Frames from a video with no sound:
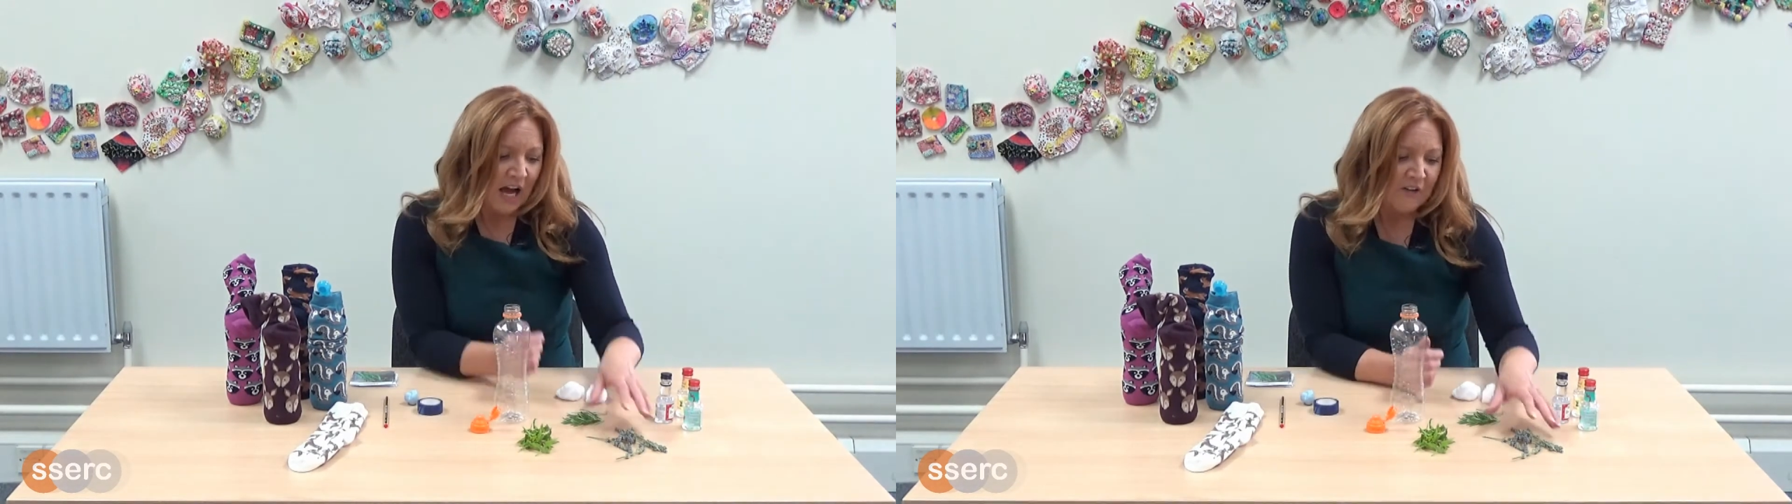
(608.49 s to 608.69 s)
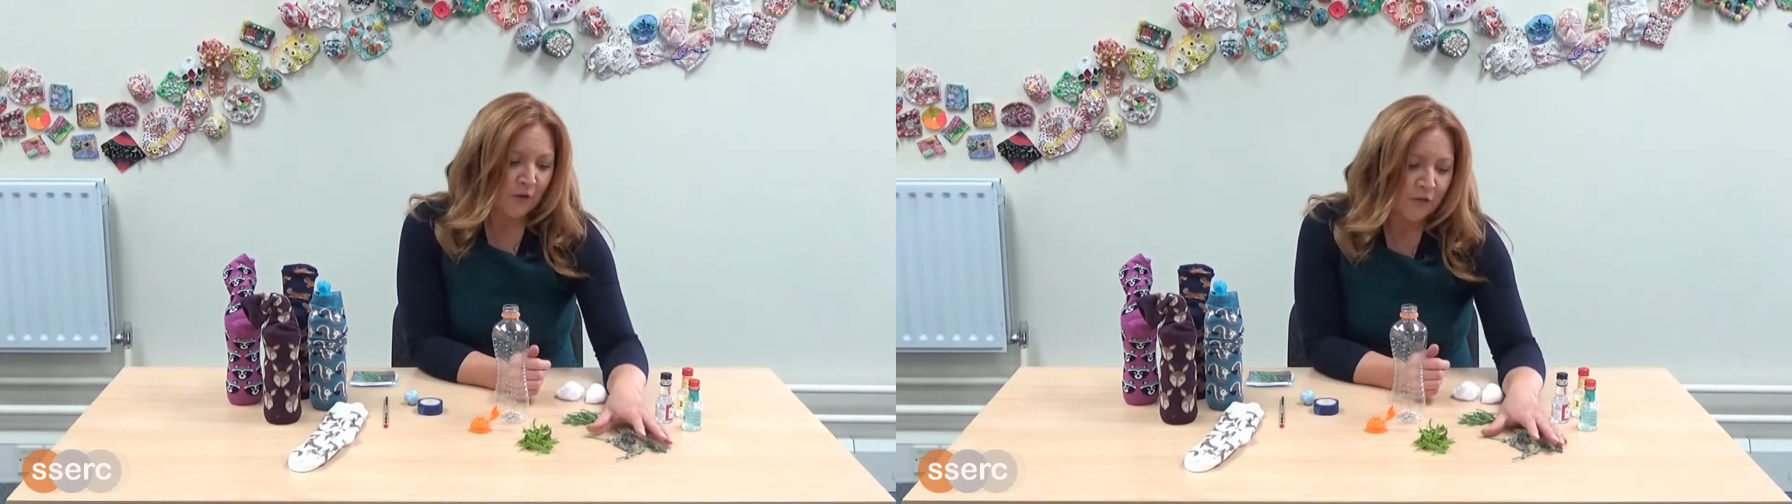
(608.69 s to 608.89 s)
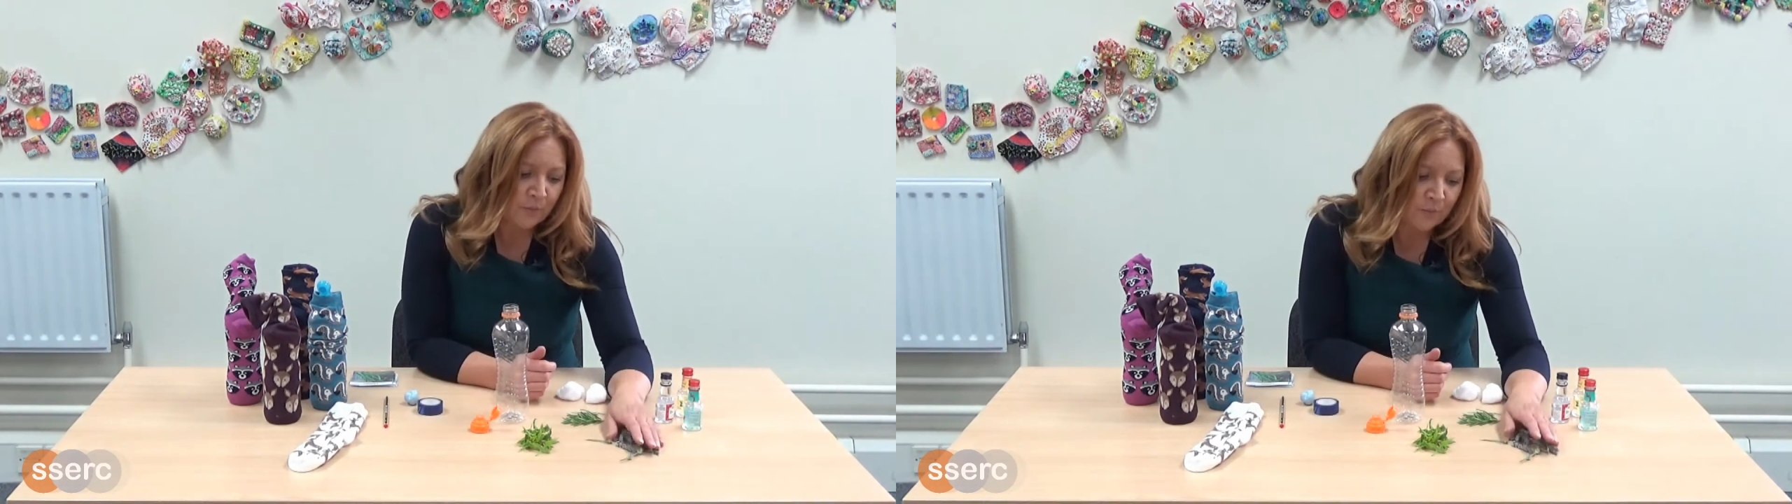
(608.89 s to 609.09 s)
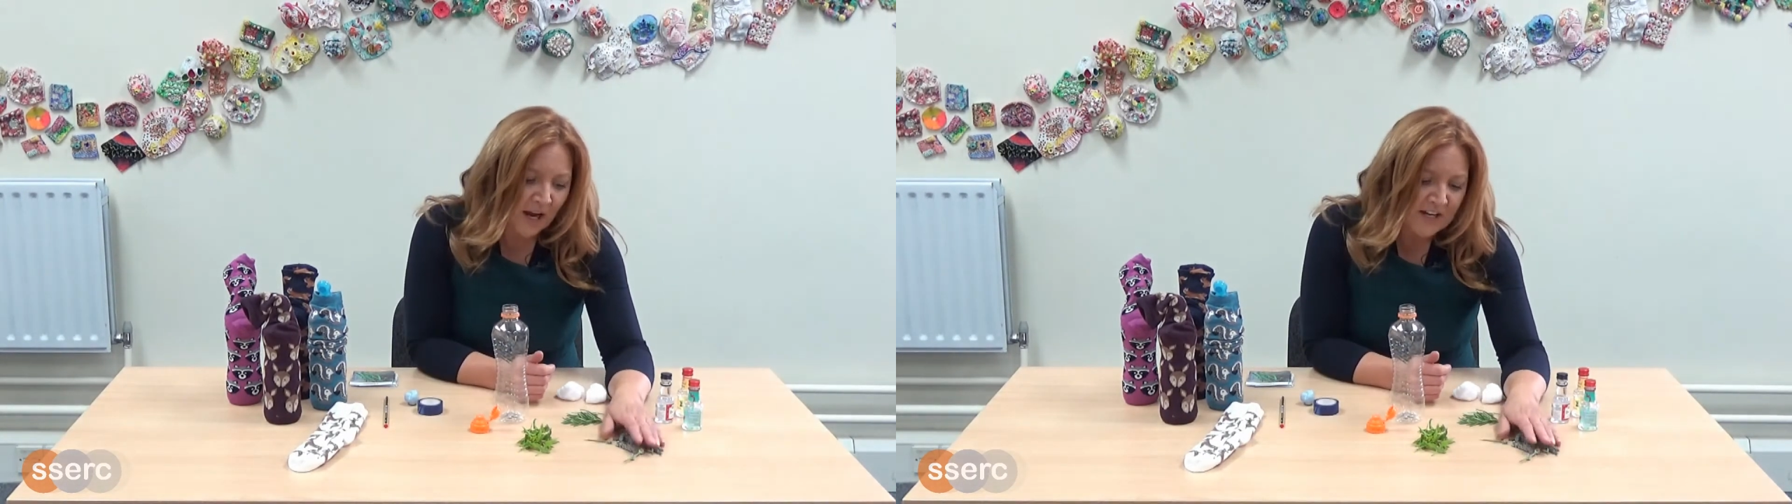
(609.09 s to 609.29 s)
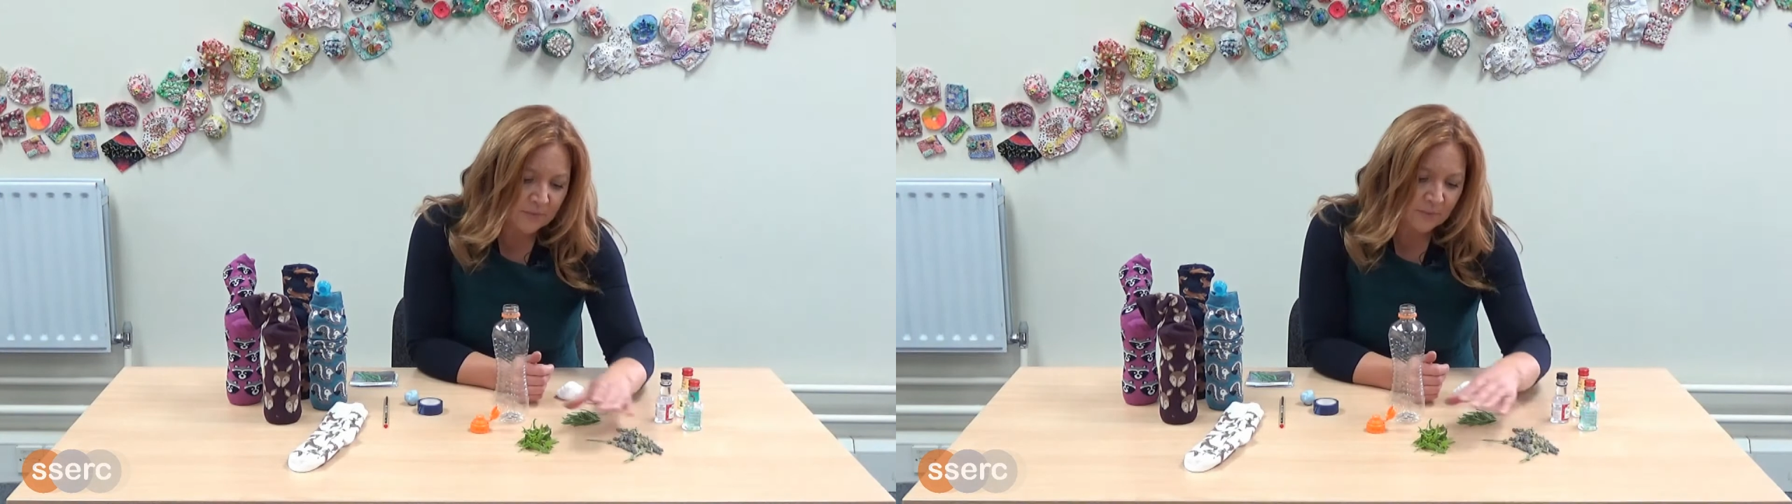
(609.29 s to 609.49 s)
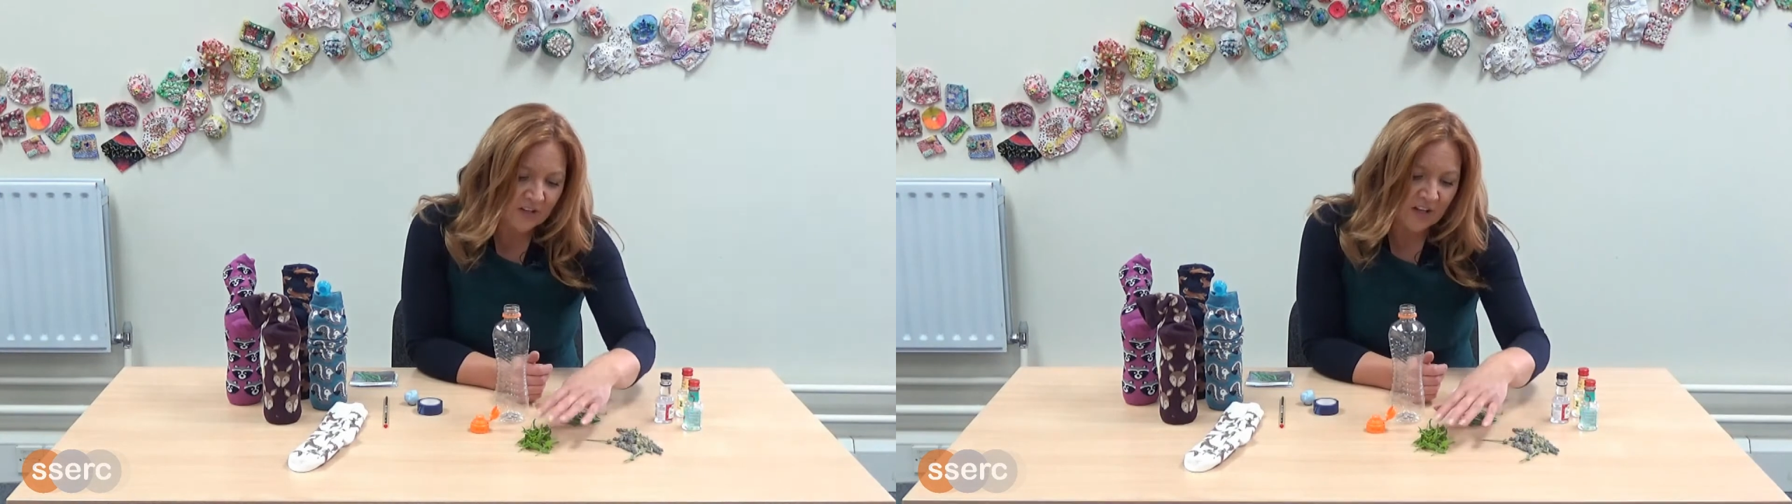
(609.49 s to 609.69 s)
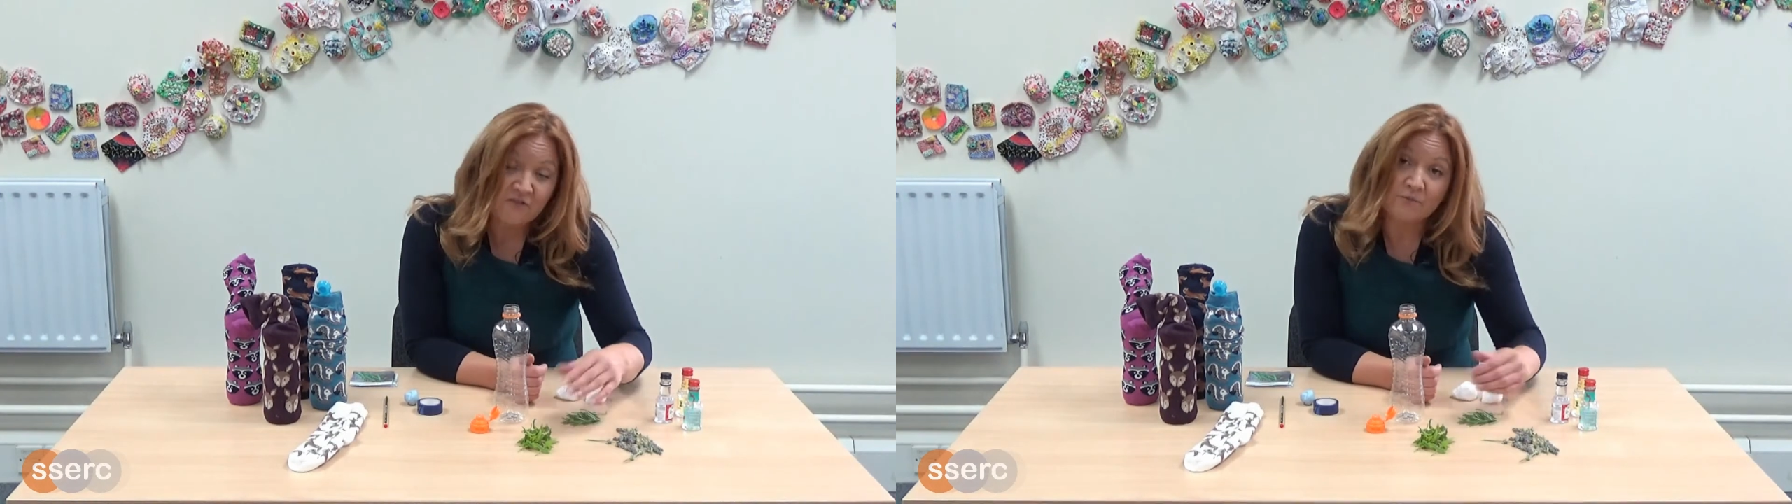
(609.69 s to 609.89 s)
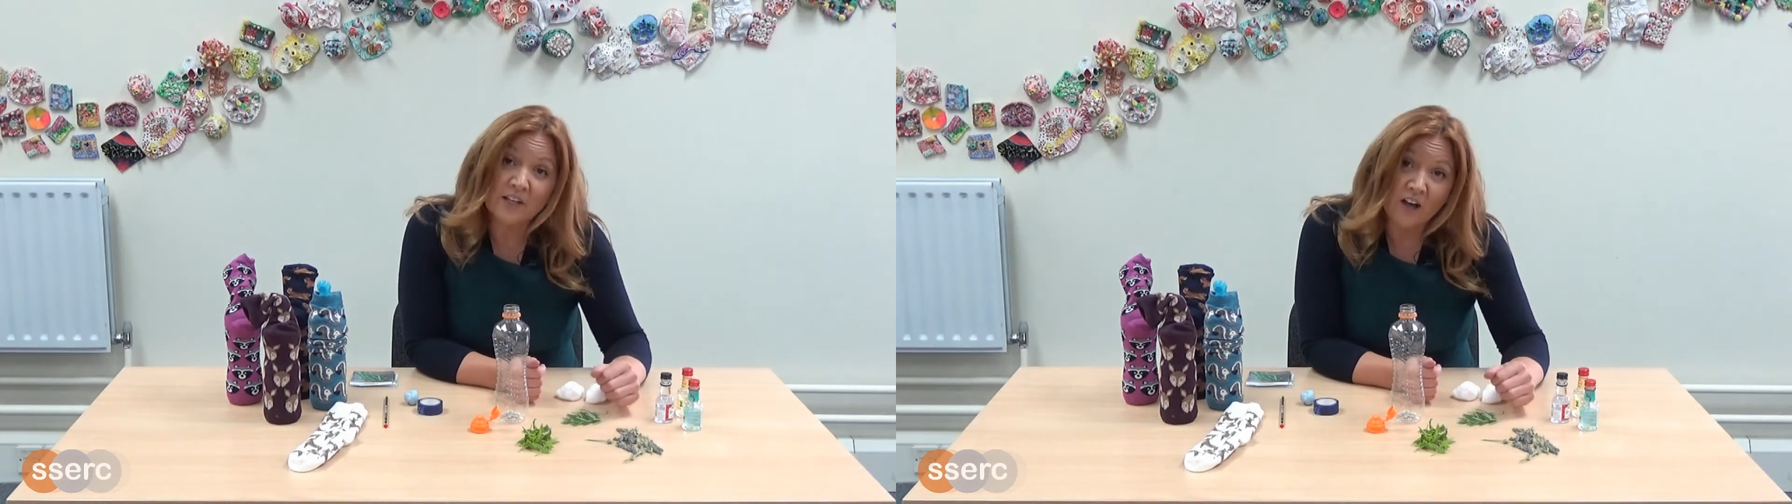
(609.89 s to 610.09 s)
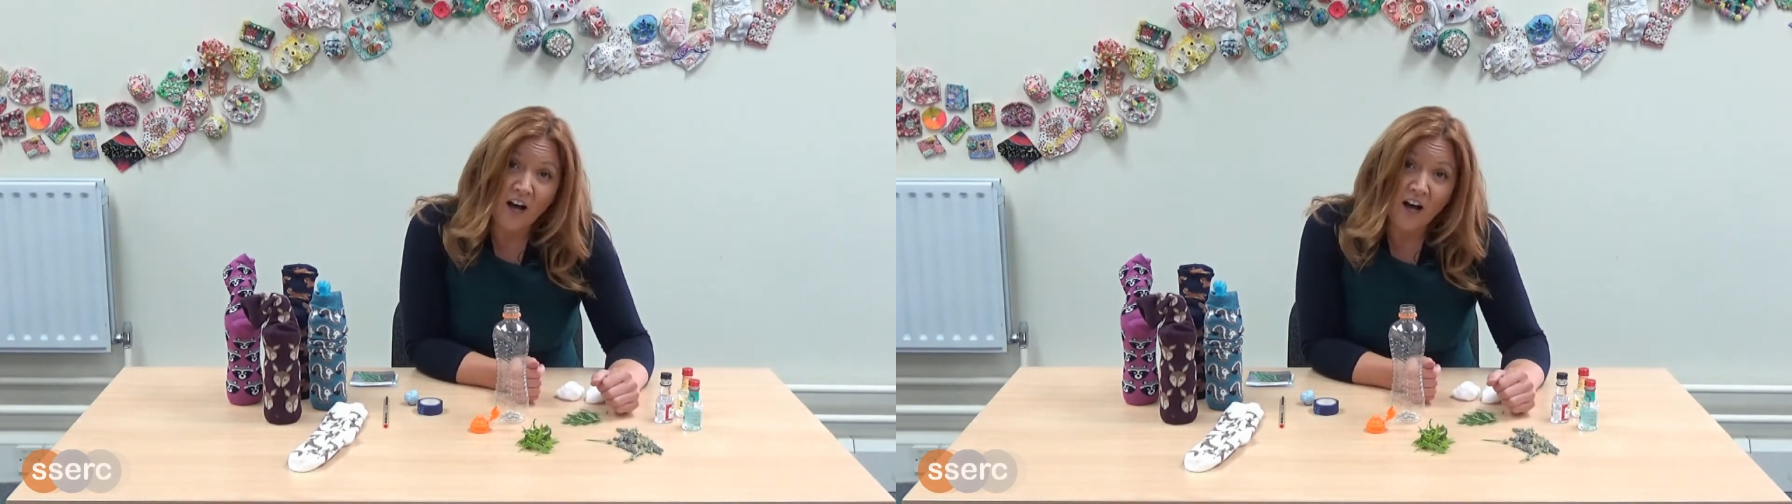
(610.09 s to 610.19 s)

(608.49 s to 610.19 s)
I've got some items here from the